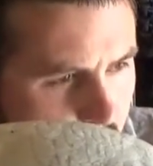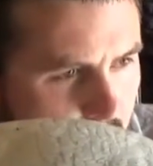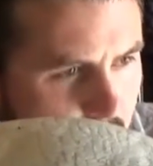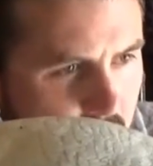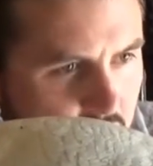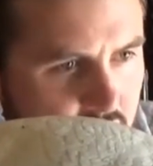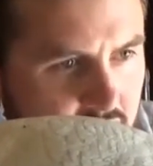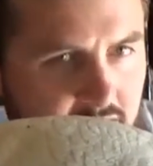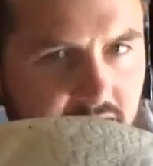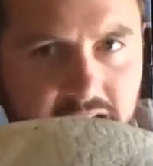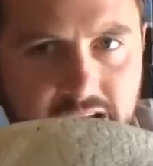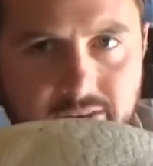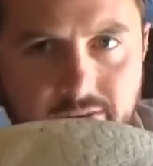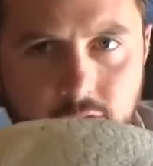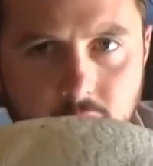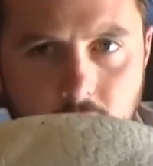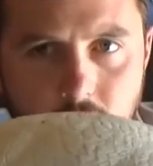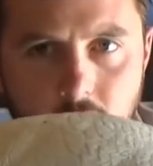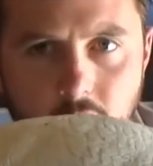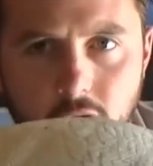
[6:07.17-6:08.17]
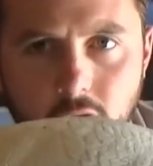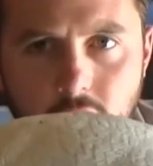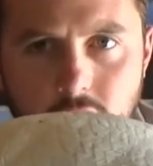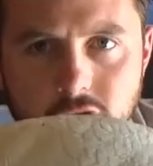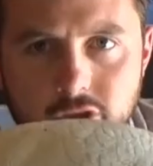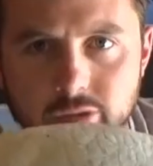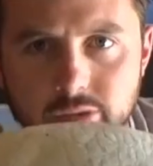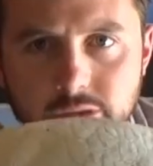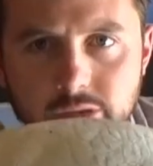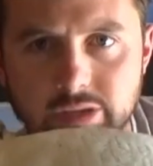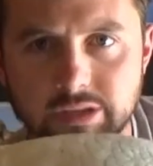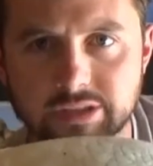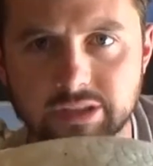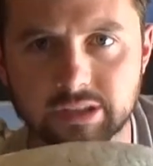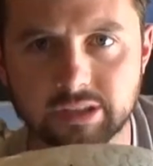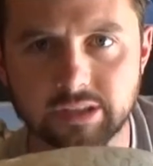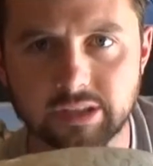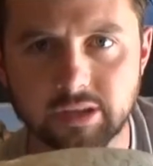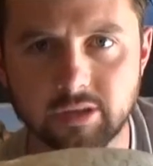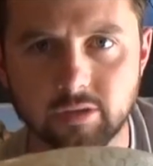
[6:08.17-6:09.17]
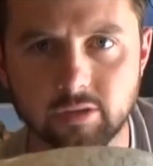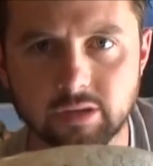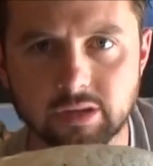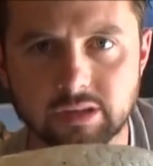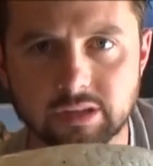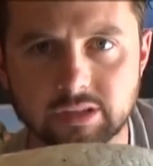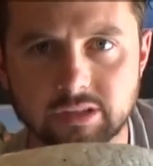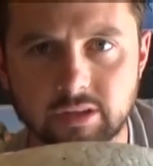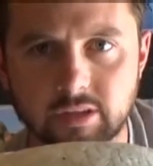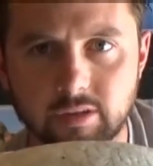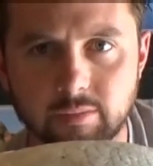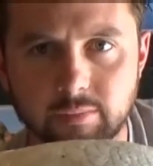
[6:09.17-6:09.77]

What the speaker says: you need to have all ultra realistic decoys,